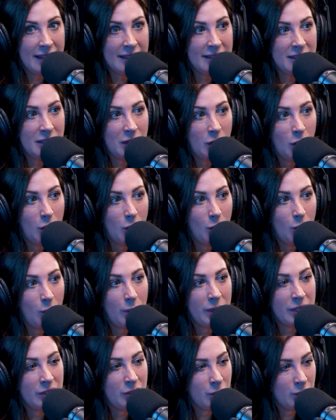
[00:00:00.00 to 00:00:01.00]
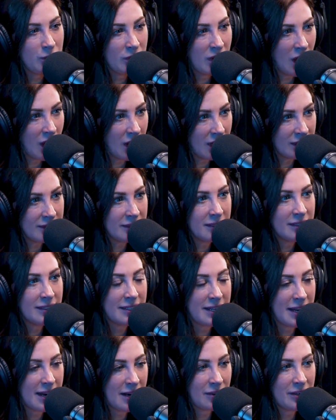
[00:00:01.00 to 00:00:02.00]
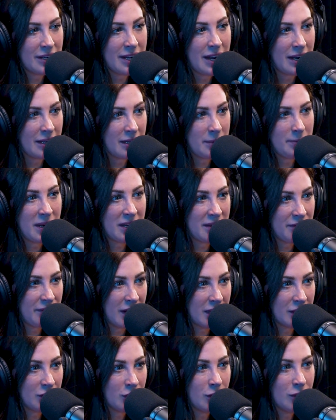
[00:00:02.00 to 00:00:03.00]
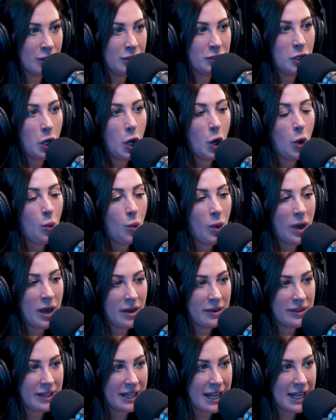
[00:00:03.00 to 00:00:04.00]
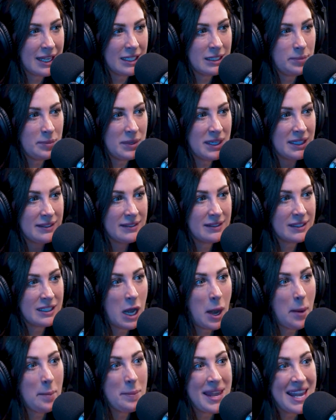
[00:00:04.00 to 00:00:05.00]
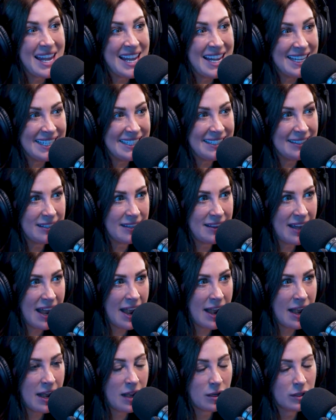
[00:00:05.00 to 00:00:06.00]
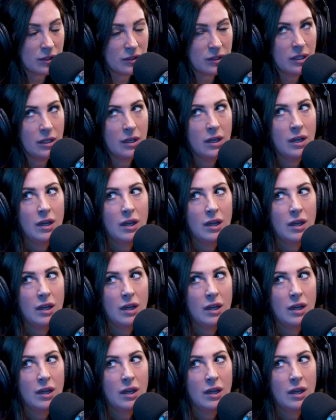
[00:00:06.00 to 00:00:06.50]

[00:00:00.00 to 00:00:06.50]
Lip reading: And we do not carry any manufacturers where the casements come into the house.